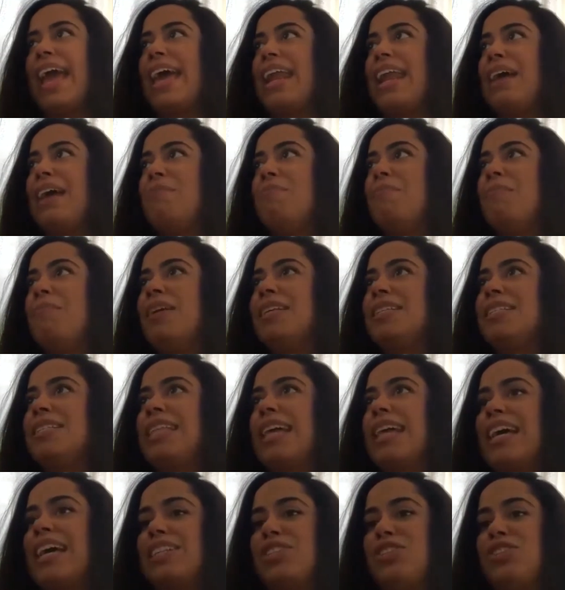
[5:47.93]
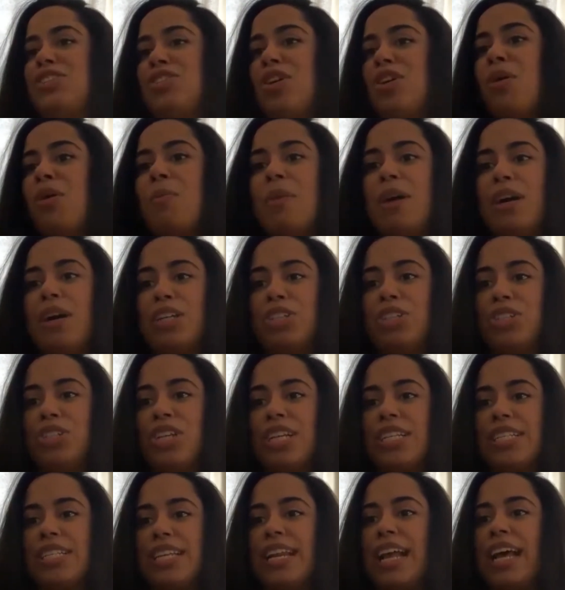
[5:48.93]
And I miss that so much
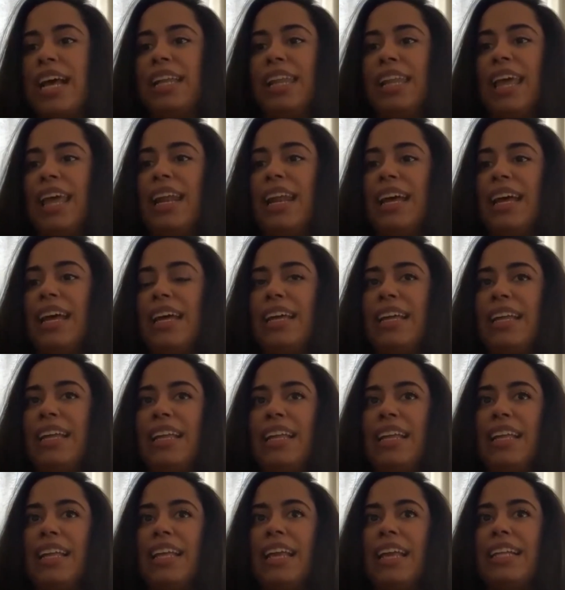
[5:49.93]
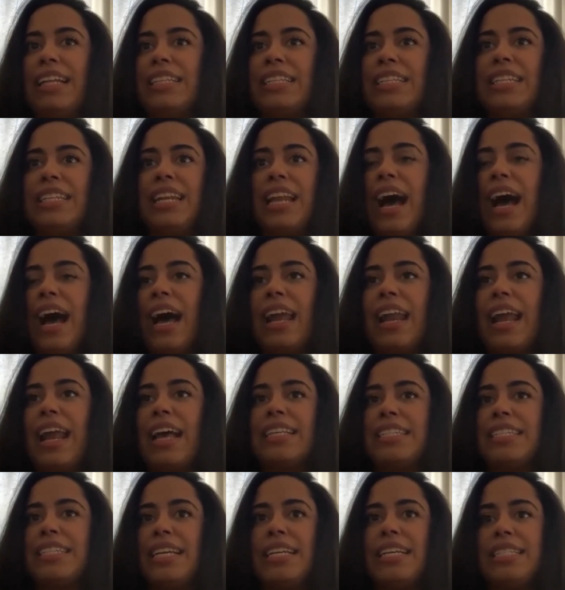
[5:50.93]
because in Atlanta, it's not
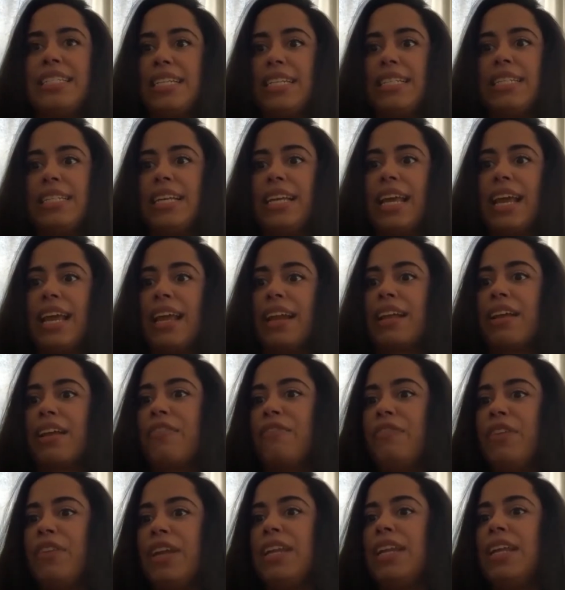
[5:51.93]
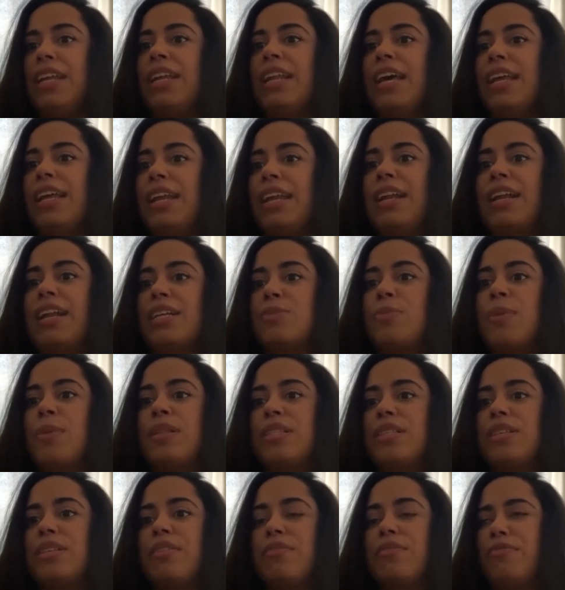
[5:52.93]
as easy to get convenient and
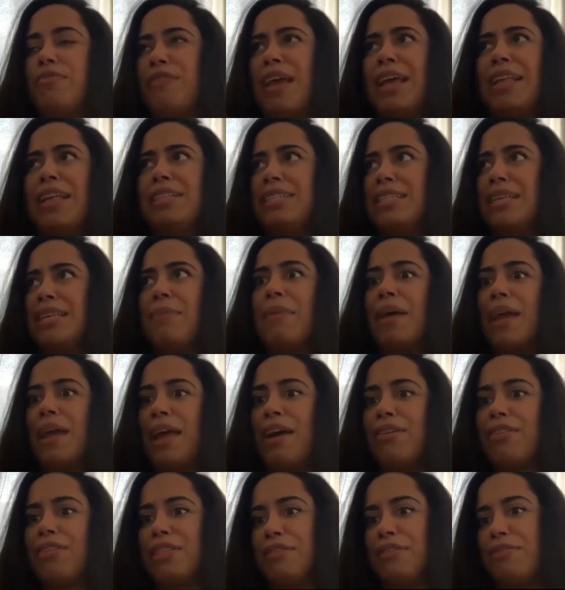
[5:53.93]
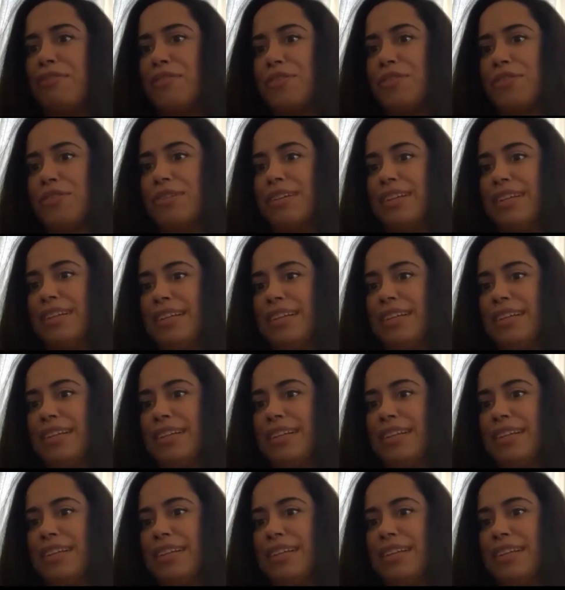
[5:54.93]
inexpensive and semi healthy food.